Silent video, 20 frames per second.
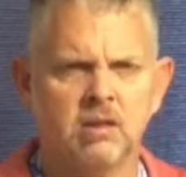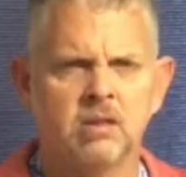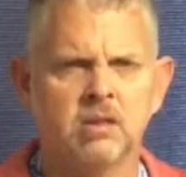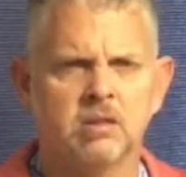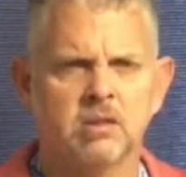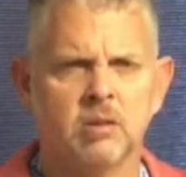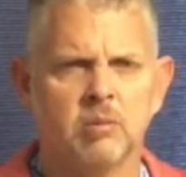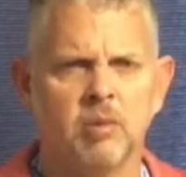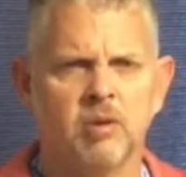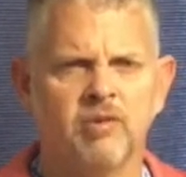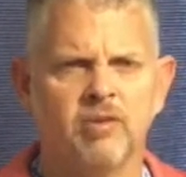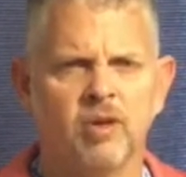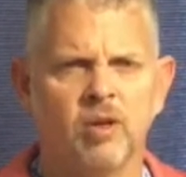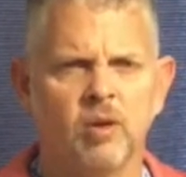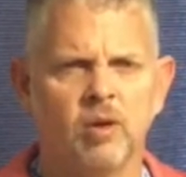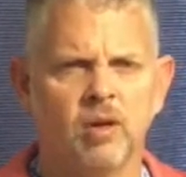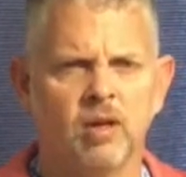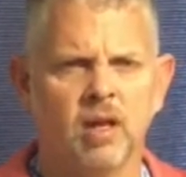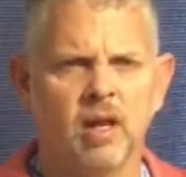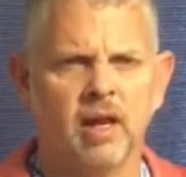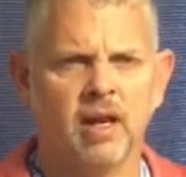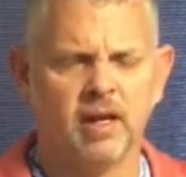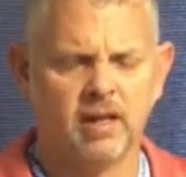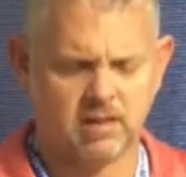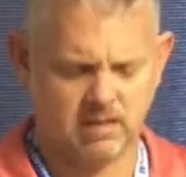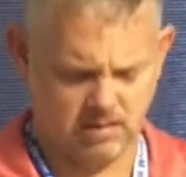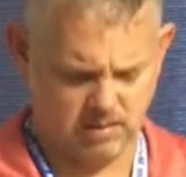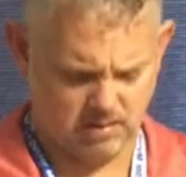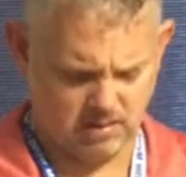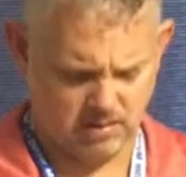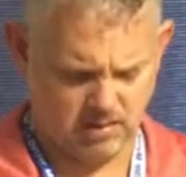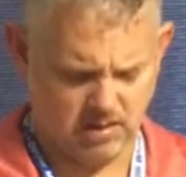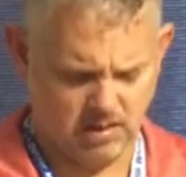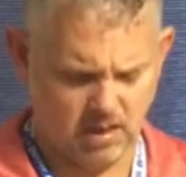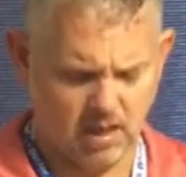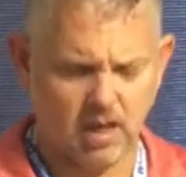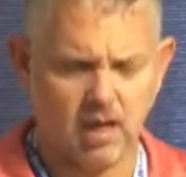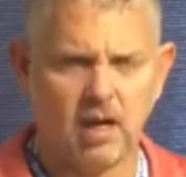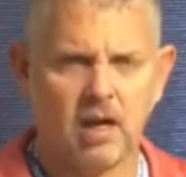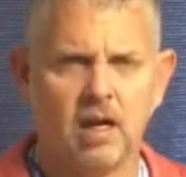Some of you are like,
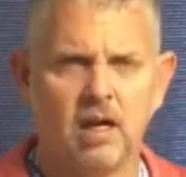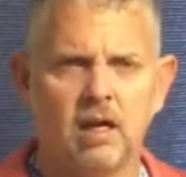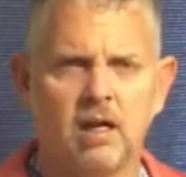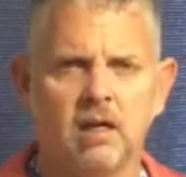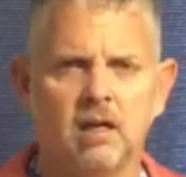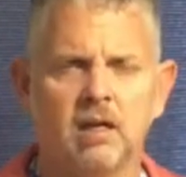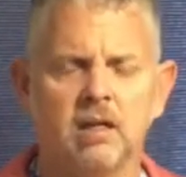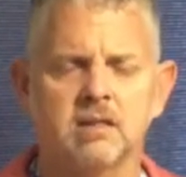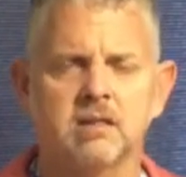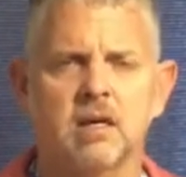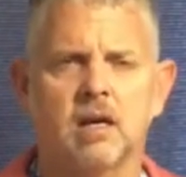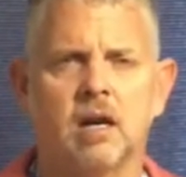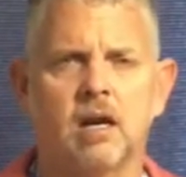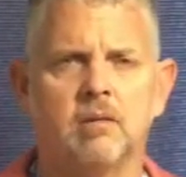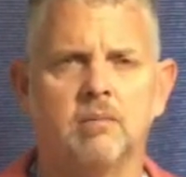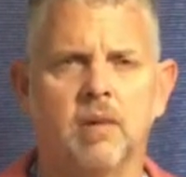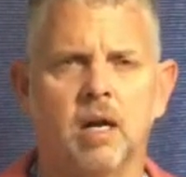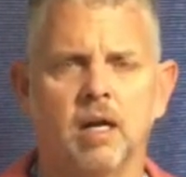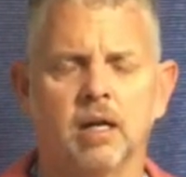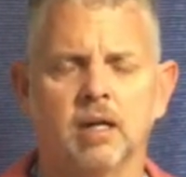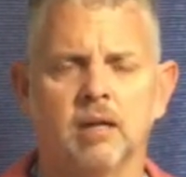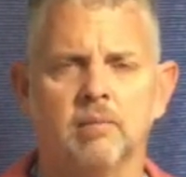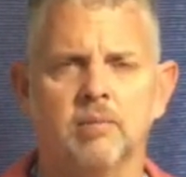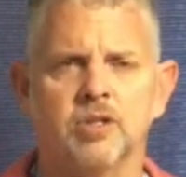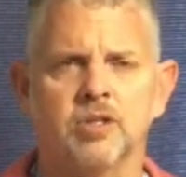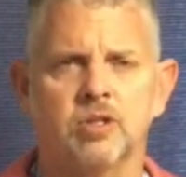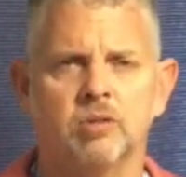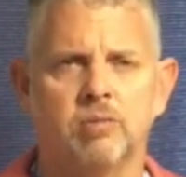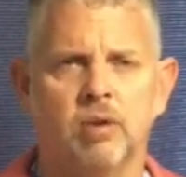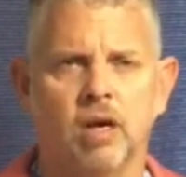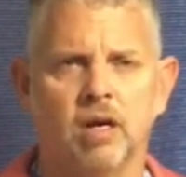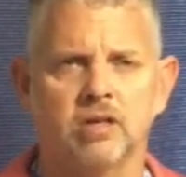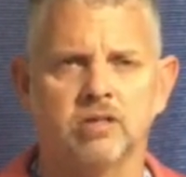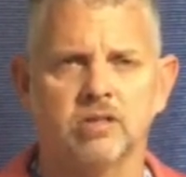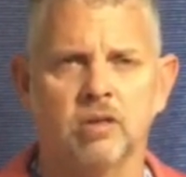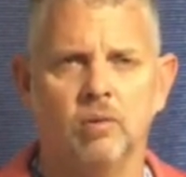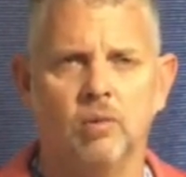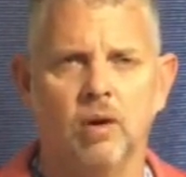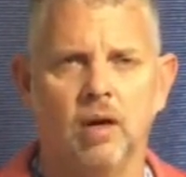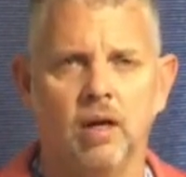yeah, it's a harmonica, Mr. Brock,
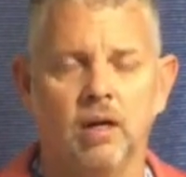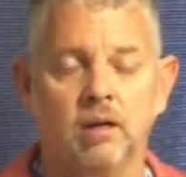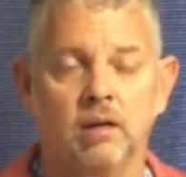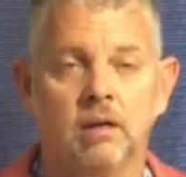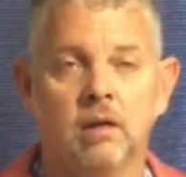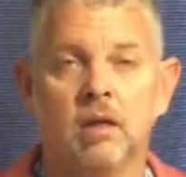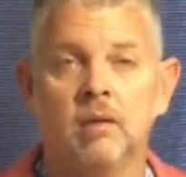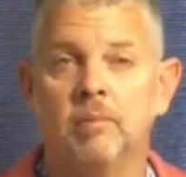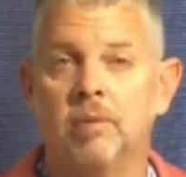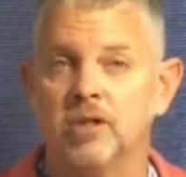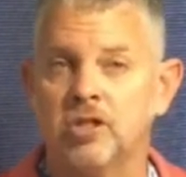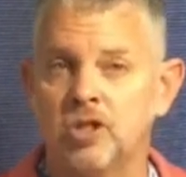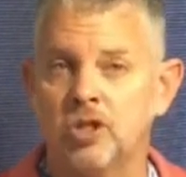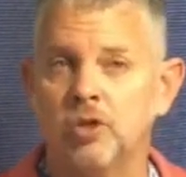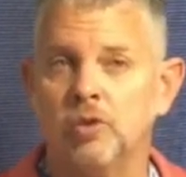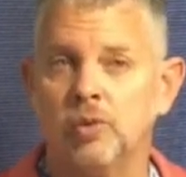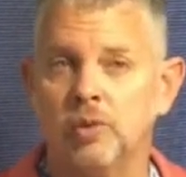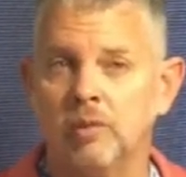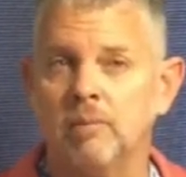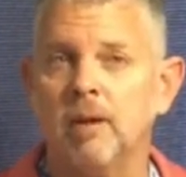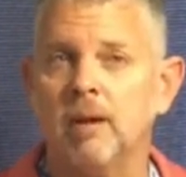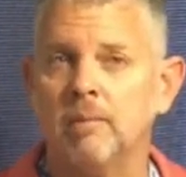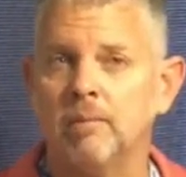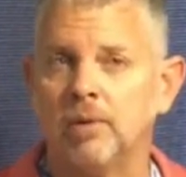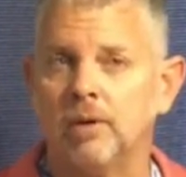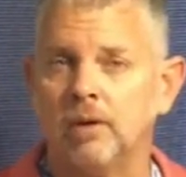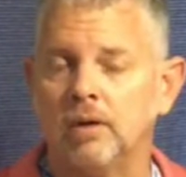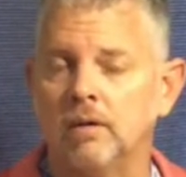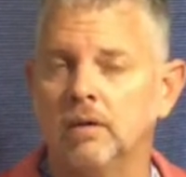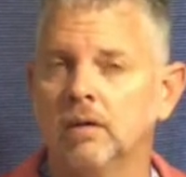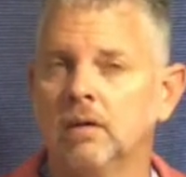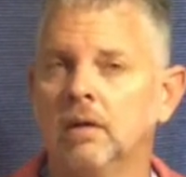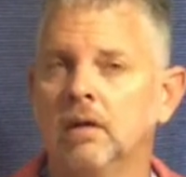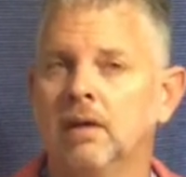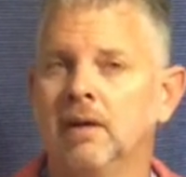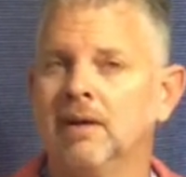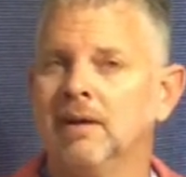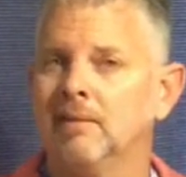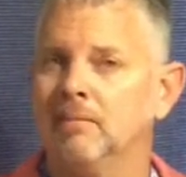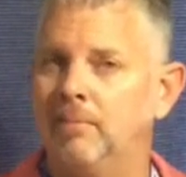so what? But do you remember
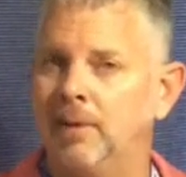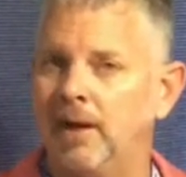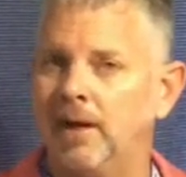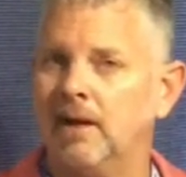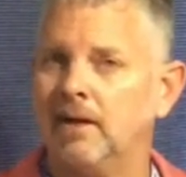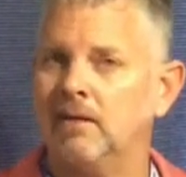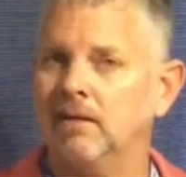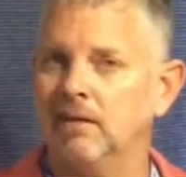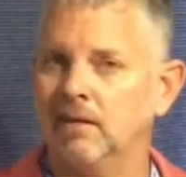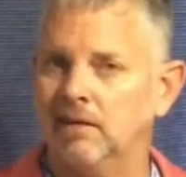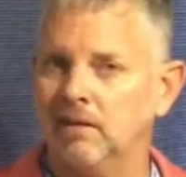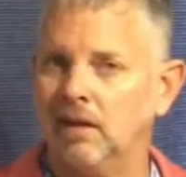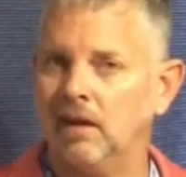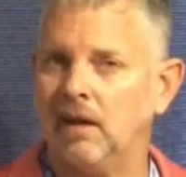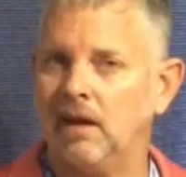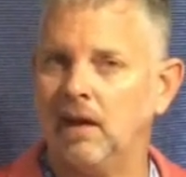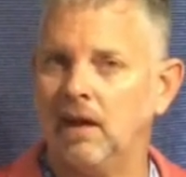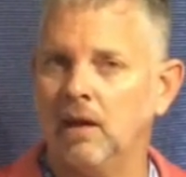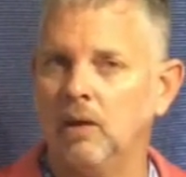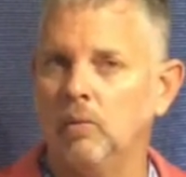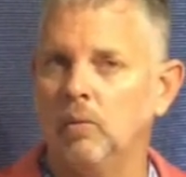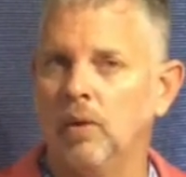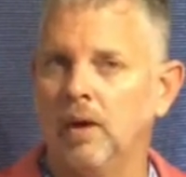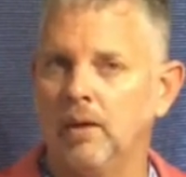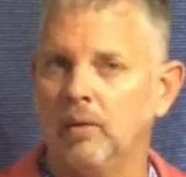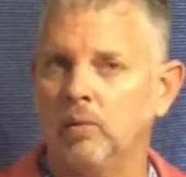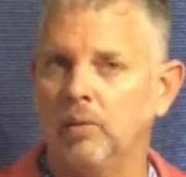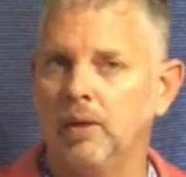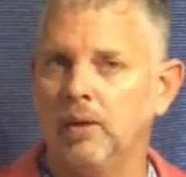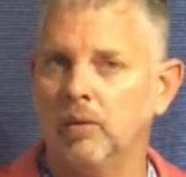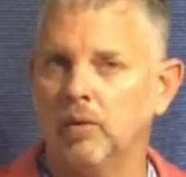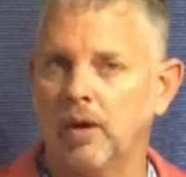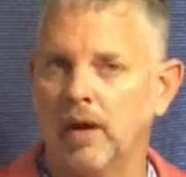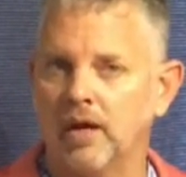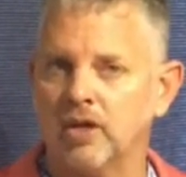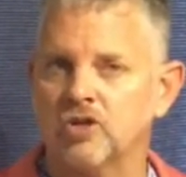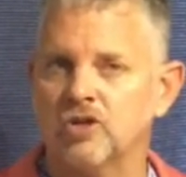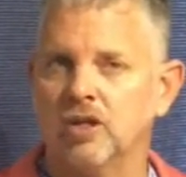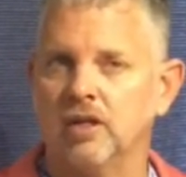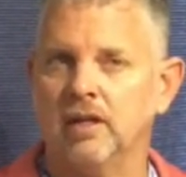back in the day when we were
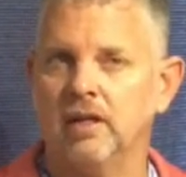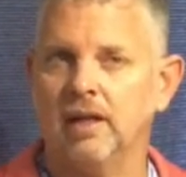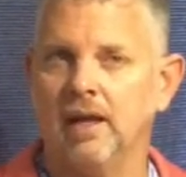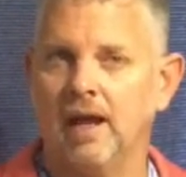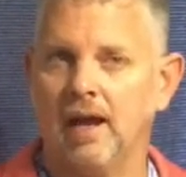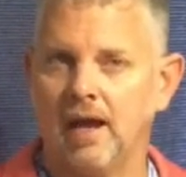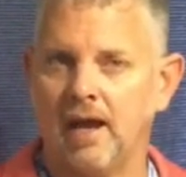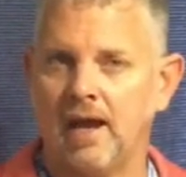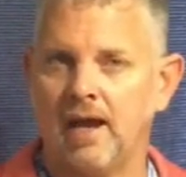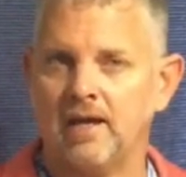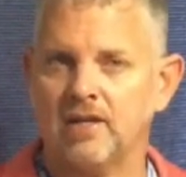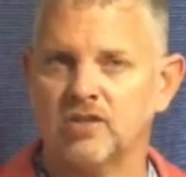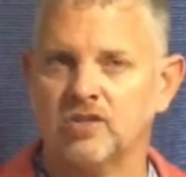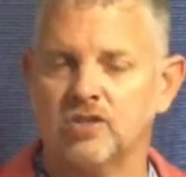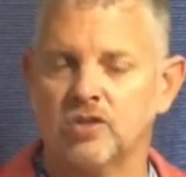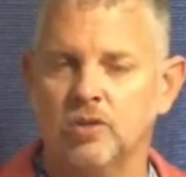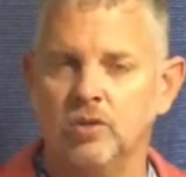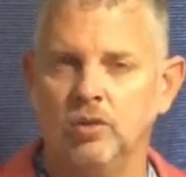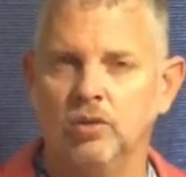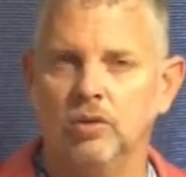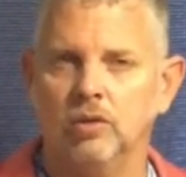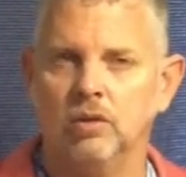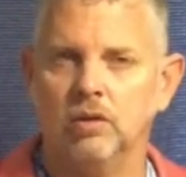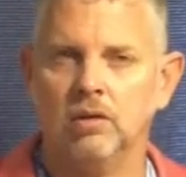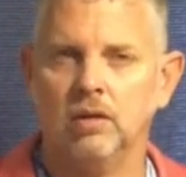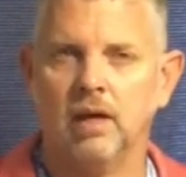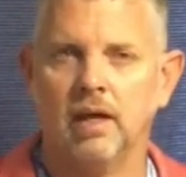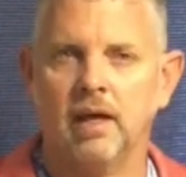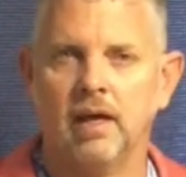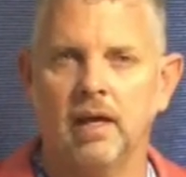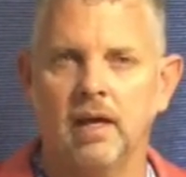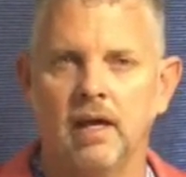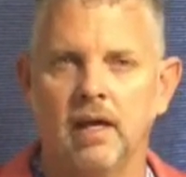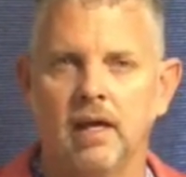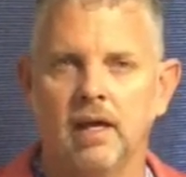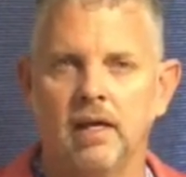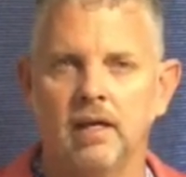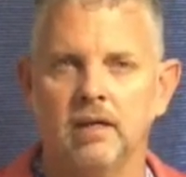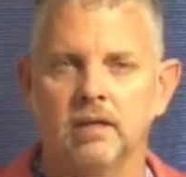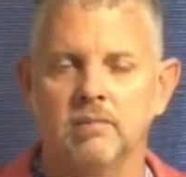actually at school
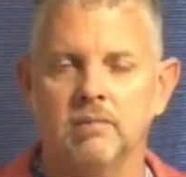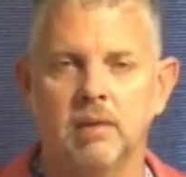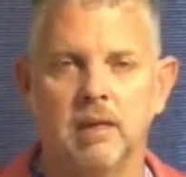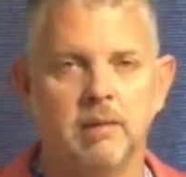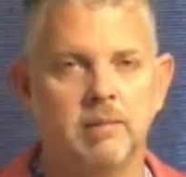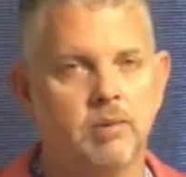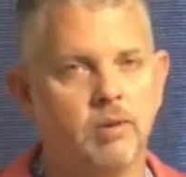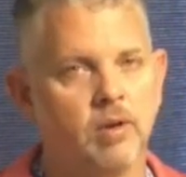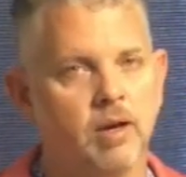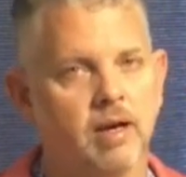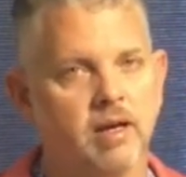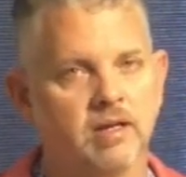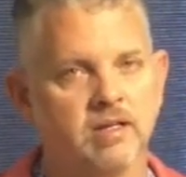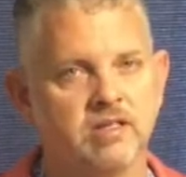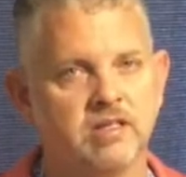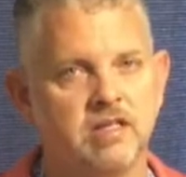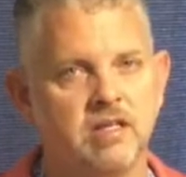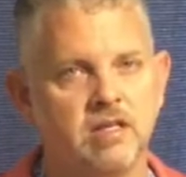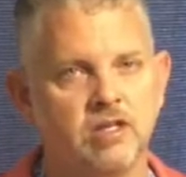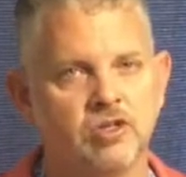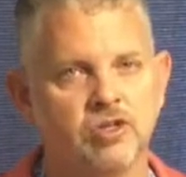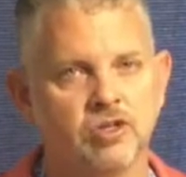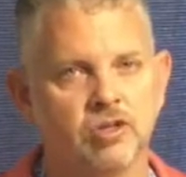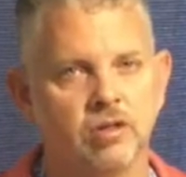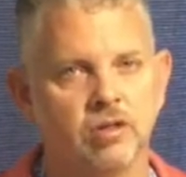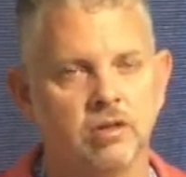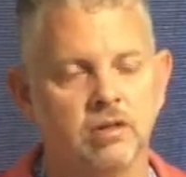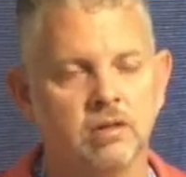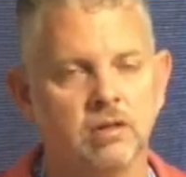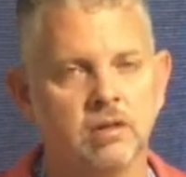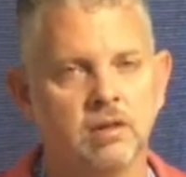and maybe you had a teacher,